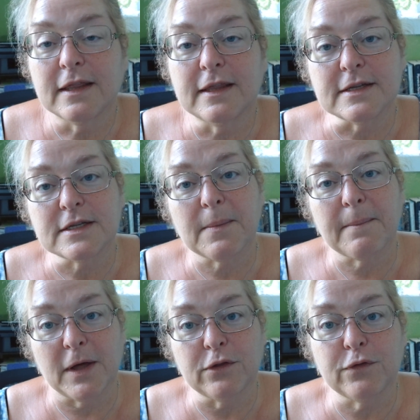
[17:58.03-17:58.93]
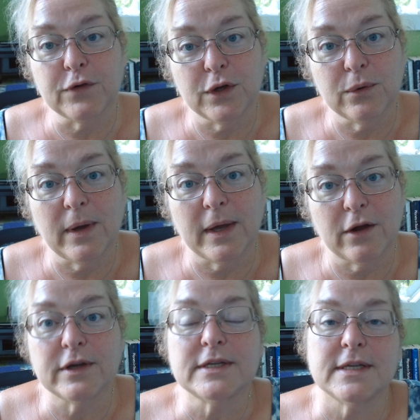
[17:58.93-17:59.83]
this month for you,
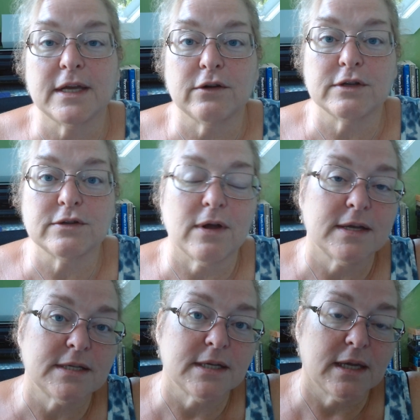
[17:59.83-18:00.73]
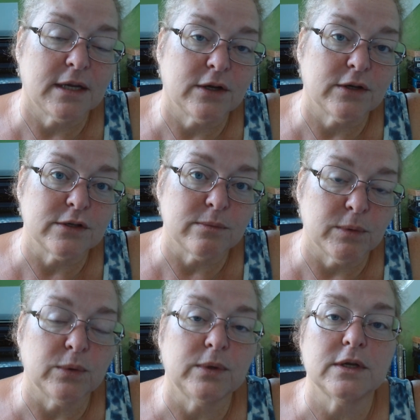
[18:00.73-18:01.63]
Aries, Aries rising and Aries
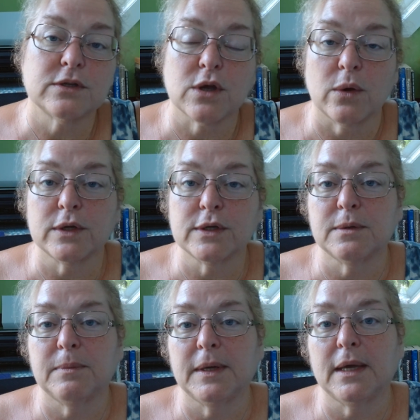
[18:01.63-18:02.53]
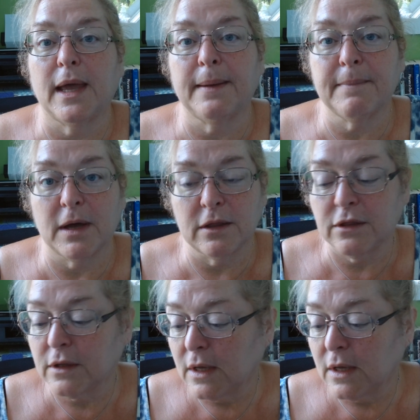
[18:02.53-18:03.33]
moon is going to be a month